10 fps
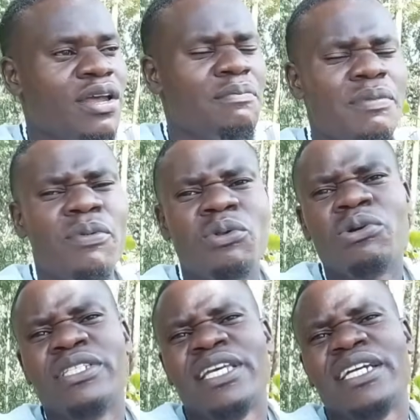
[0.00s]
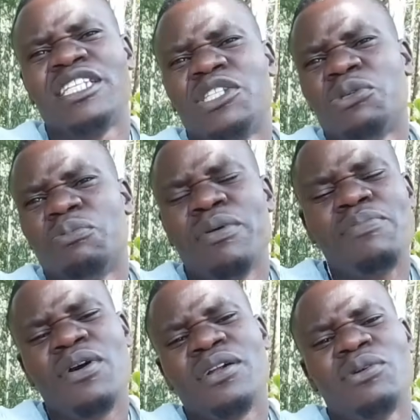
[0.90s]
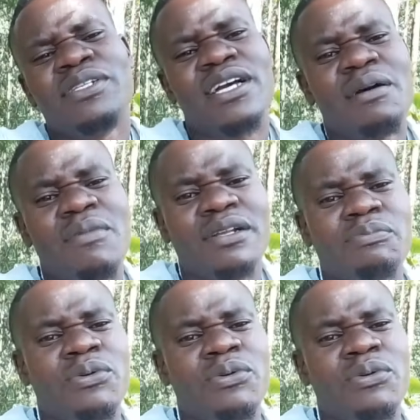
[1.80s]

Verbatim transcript: People don't hate you. People cannot come and